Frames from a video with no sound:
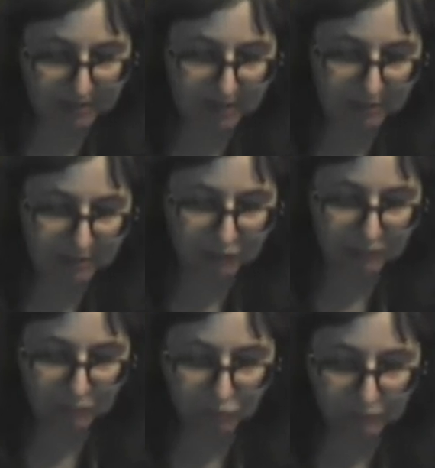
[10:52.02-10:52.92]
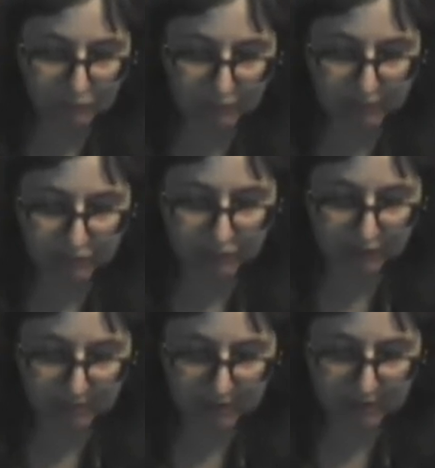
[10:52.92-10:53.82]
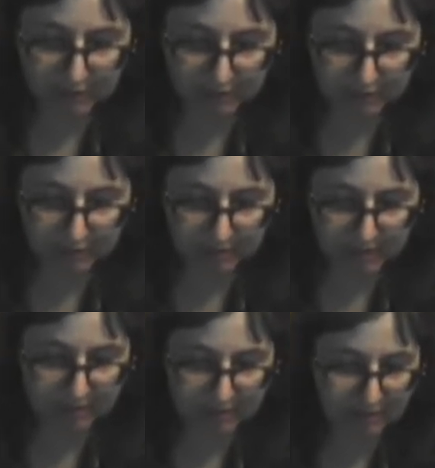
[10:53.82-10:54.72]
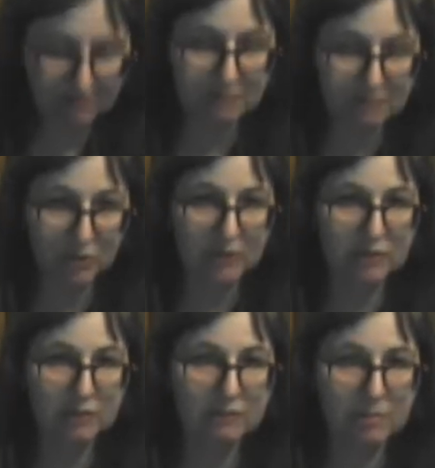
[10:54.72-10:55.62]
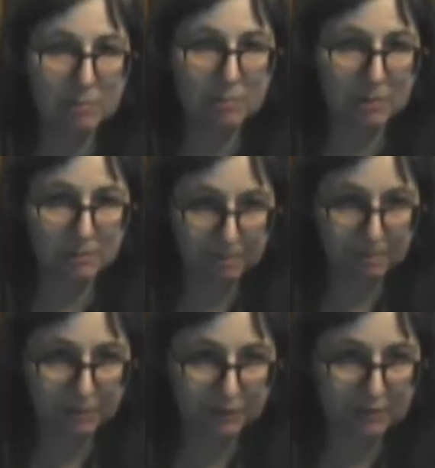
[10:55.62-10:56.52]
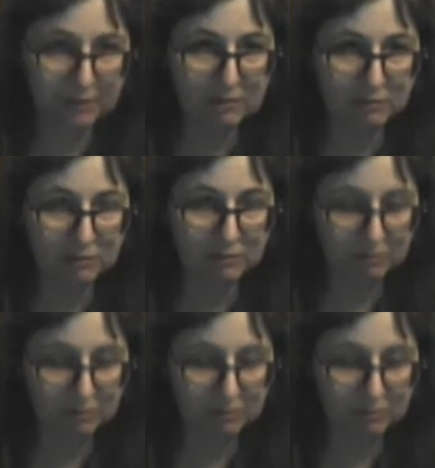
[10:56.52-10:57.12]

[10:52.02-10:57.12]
is an attempt to remove or restrict materials based on an objection from a person or a